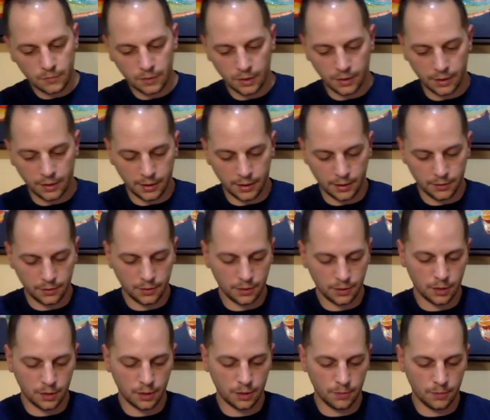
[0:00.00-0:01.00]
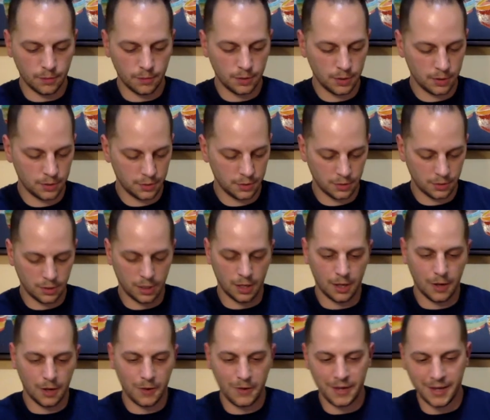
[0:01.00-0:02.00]
And,
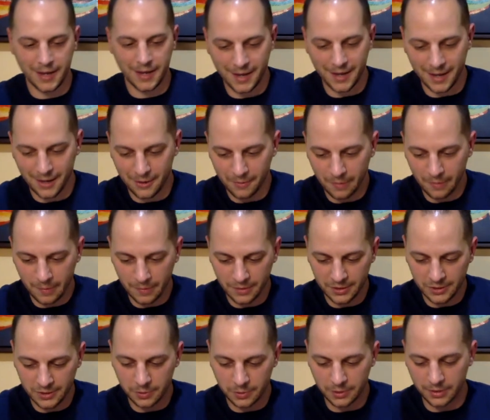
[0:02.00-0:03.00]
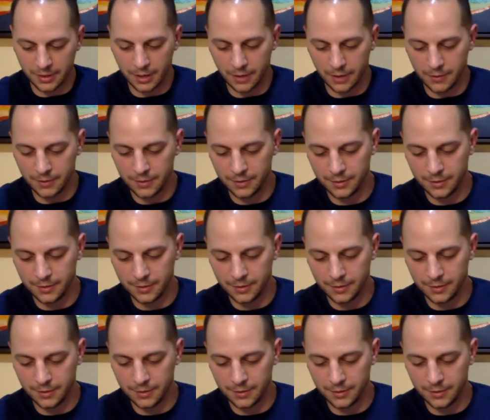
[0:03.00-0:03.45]
oh yeah, I remember this book now.